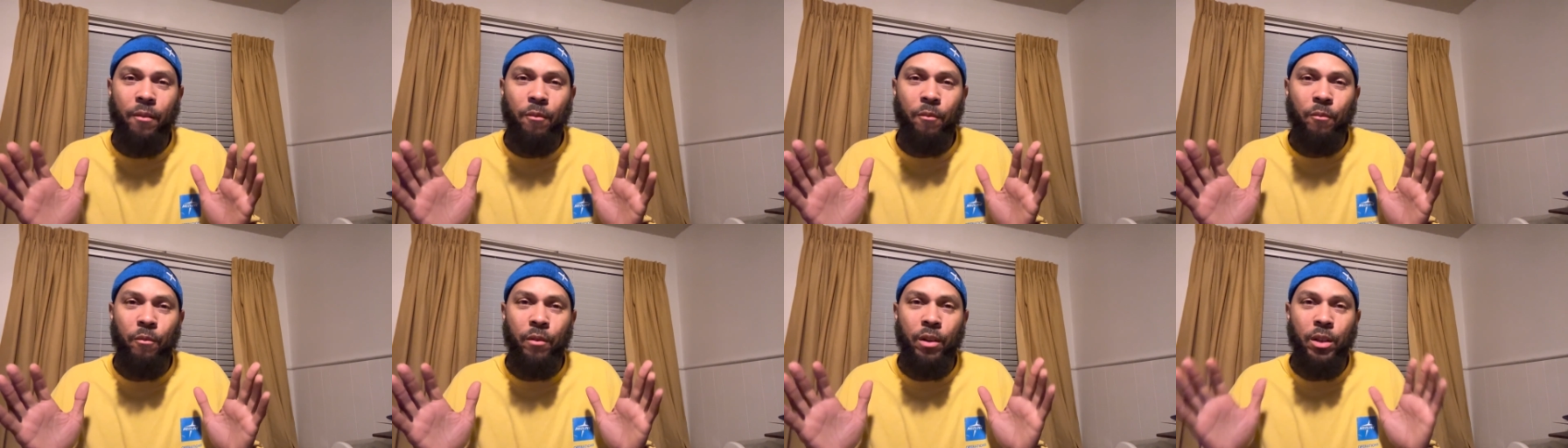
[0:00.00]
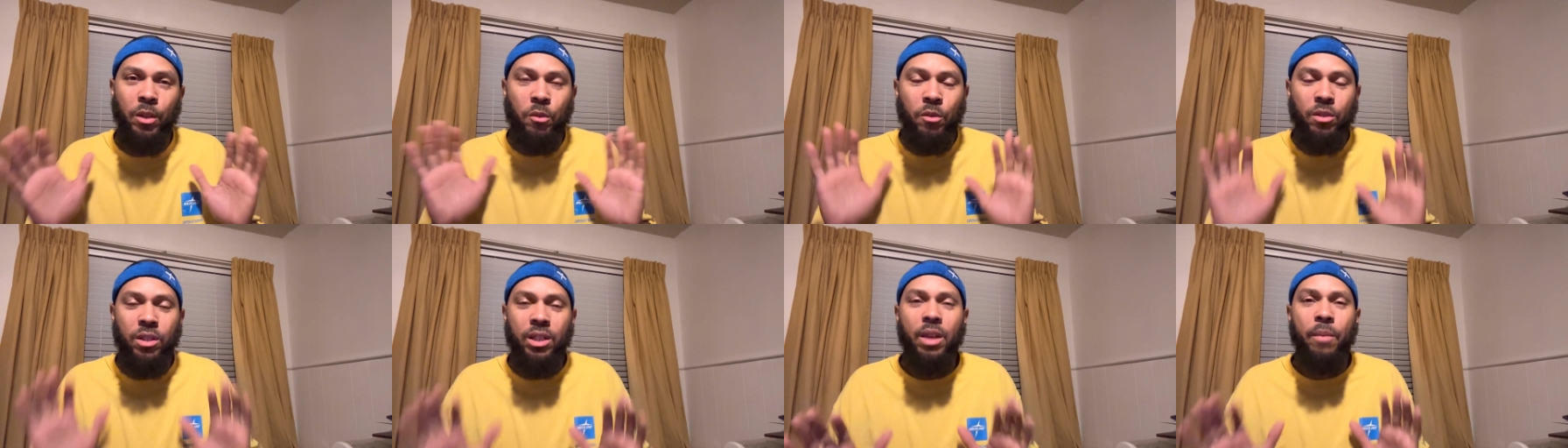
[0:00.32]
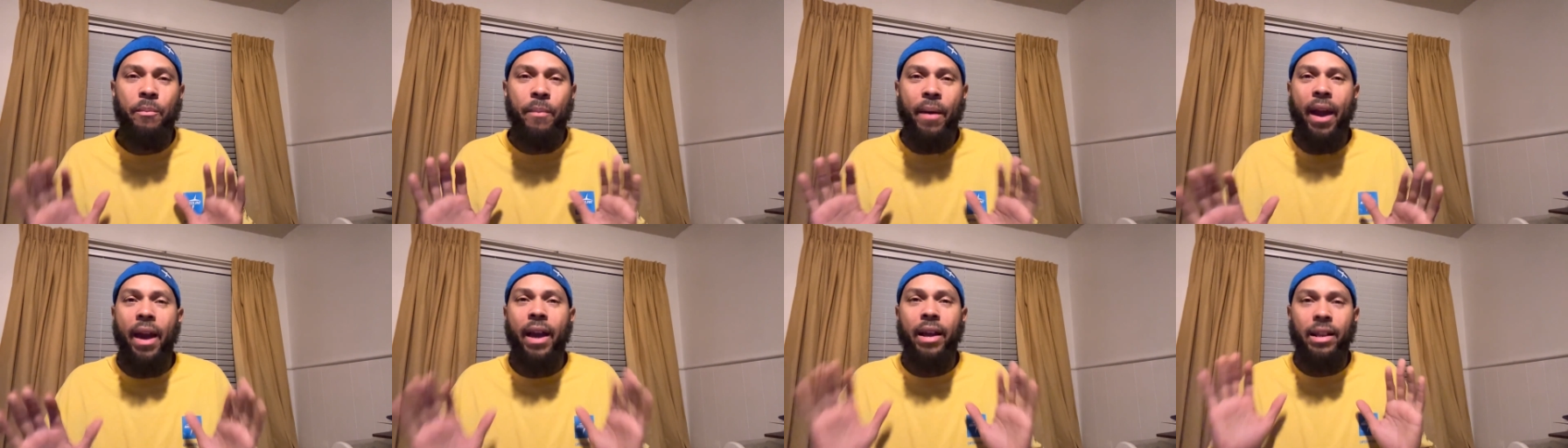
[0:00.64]
when you sit
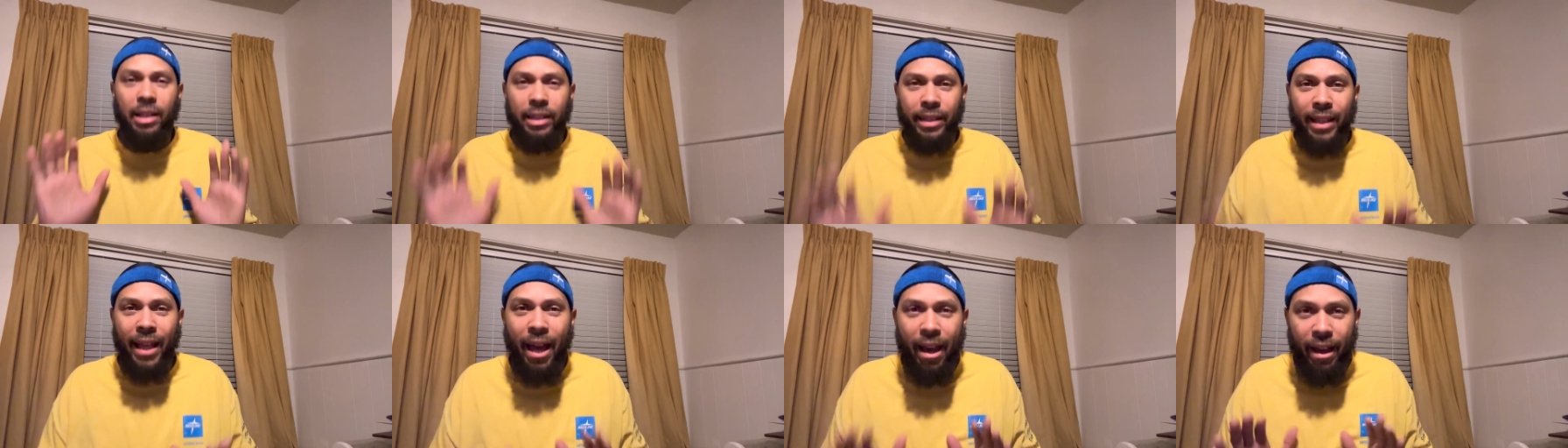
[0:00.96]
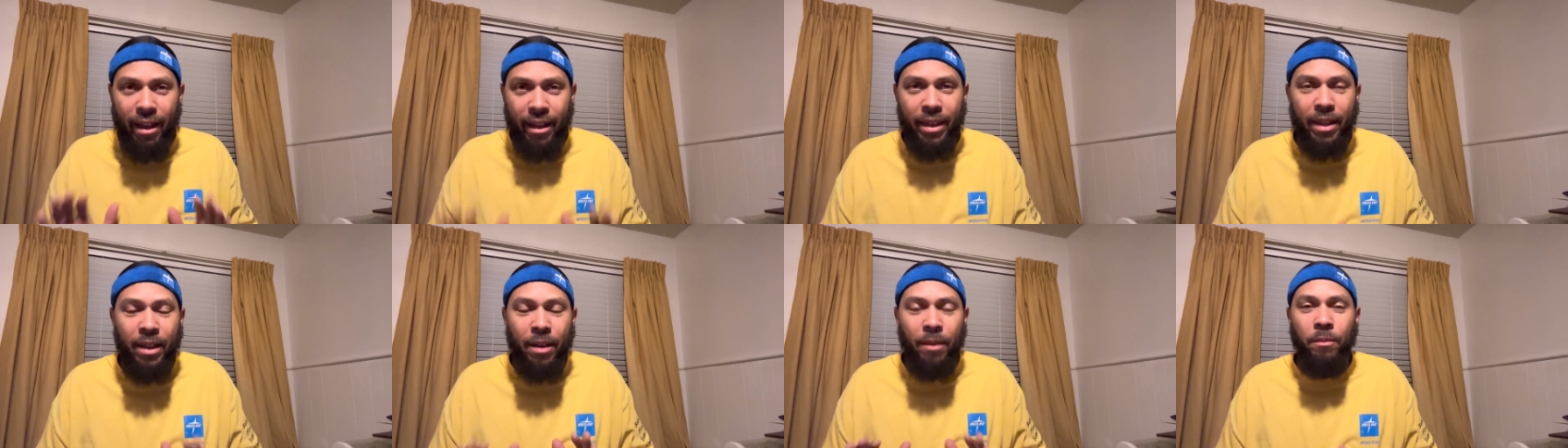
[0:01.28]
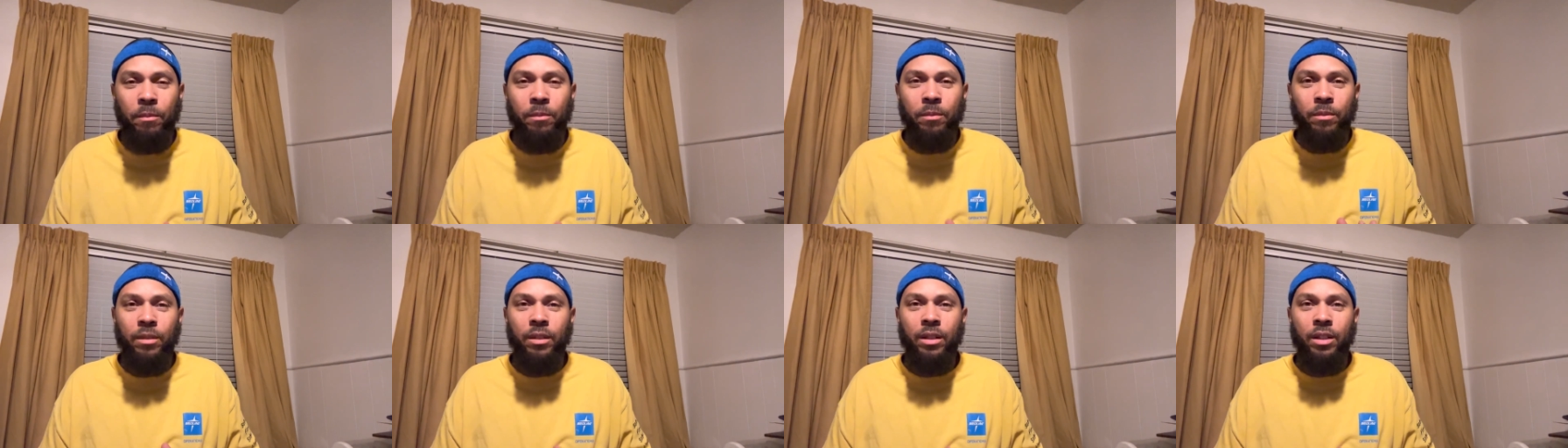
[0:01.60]
back and allow
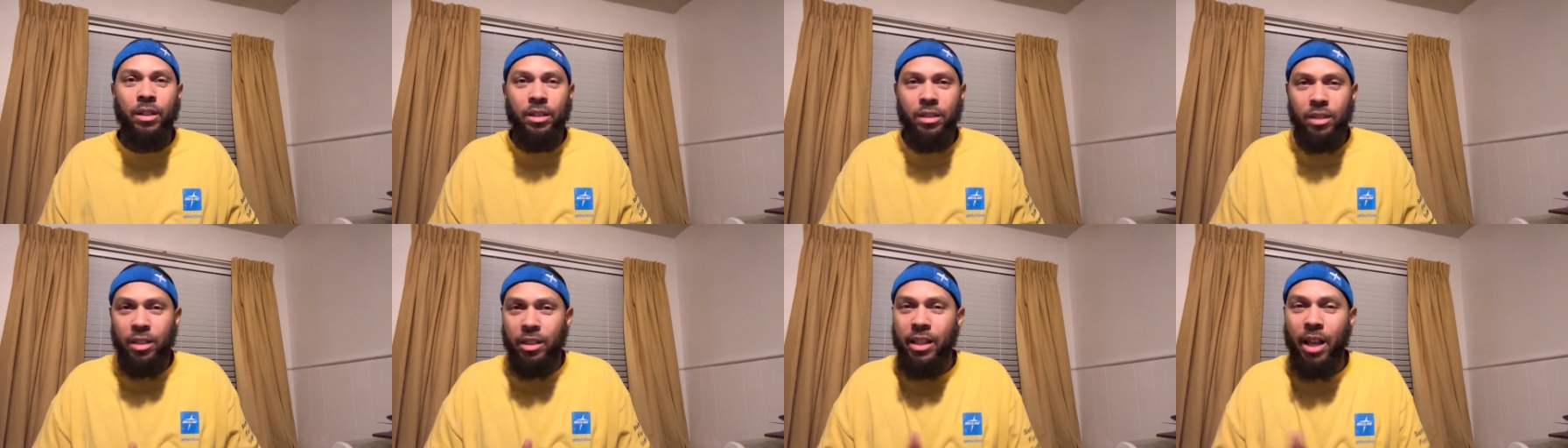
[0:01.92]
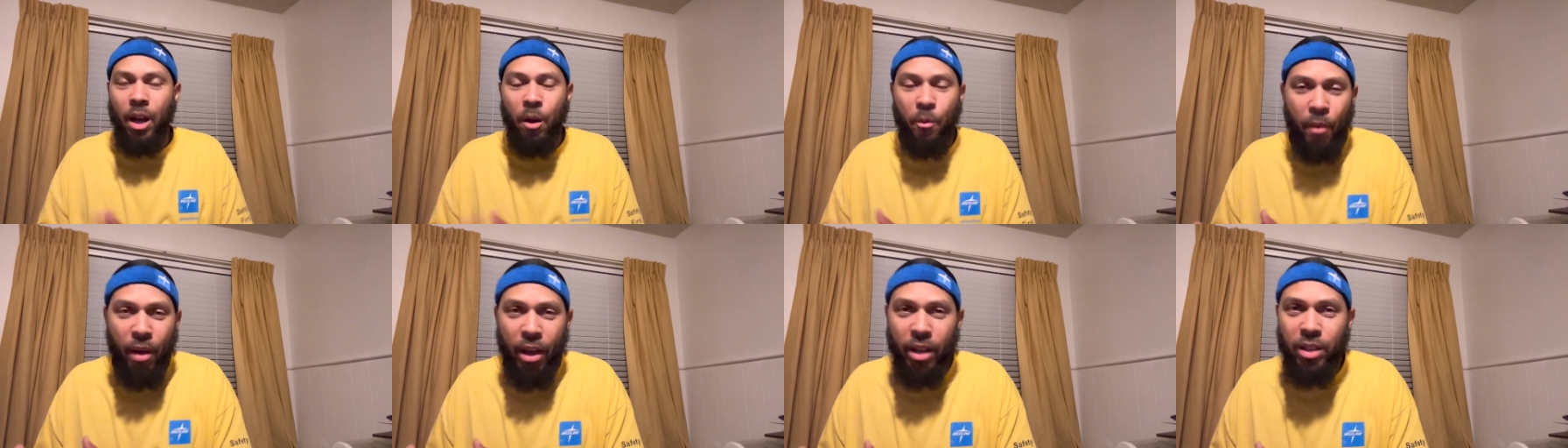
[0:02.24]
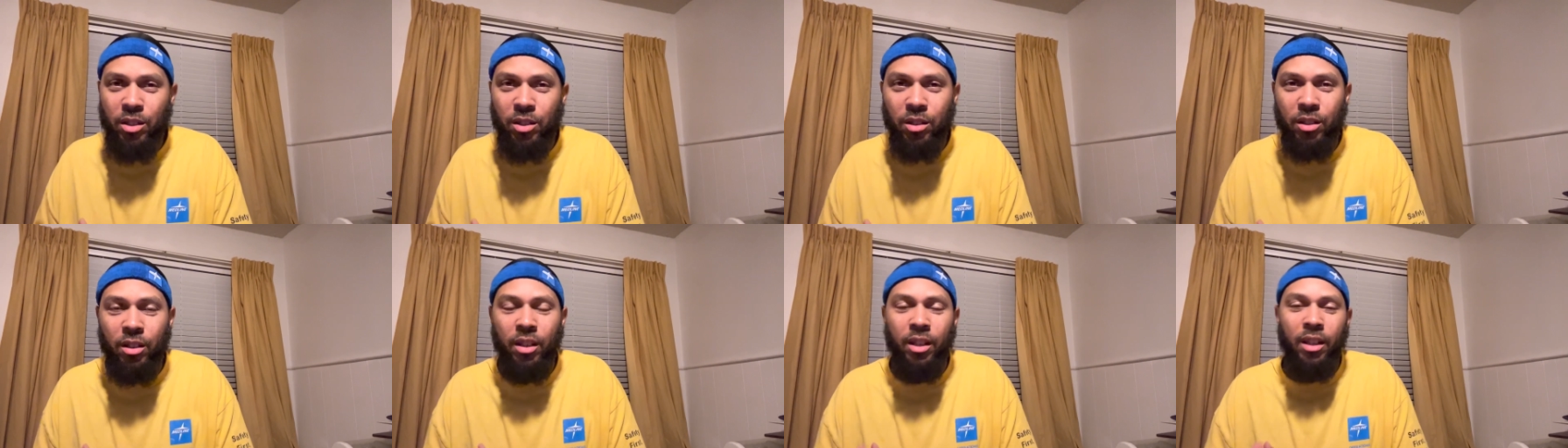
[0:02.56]
him to direct
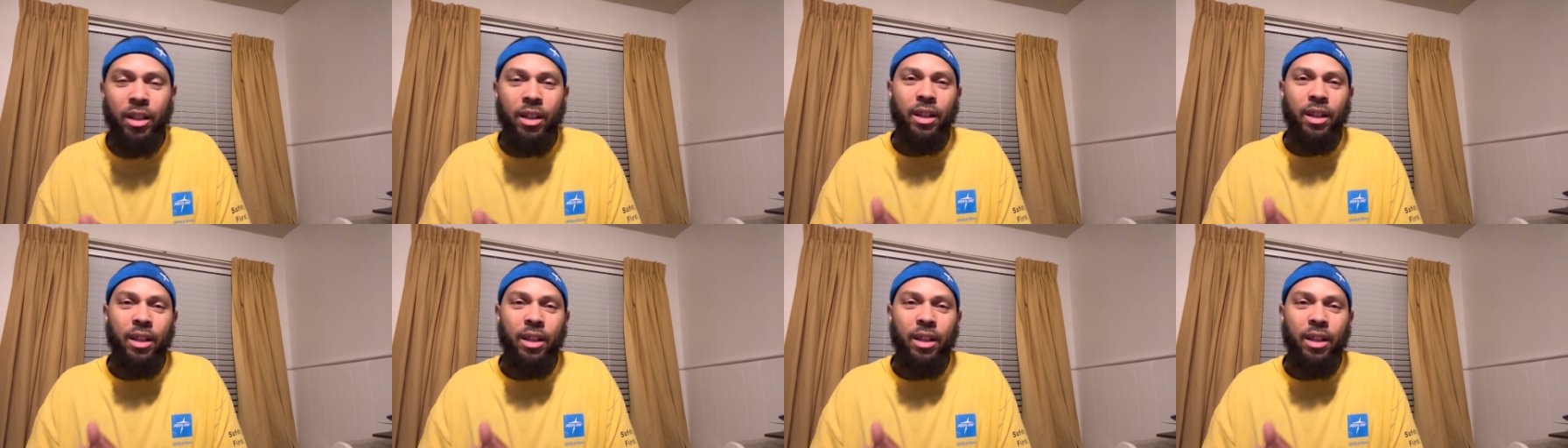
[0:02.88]
you,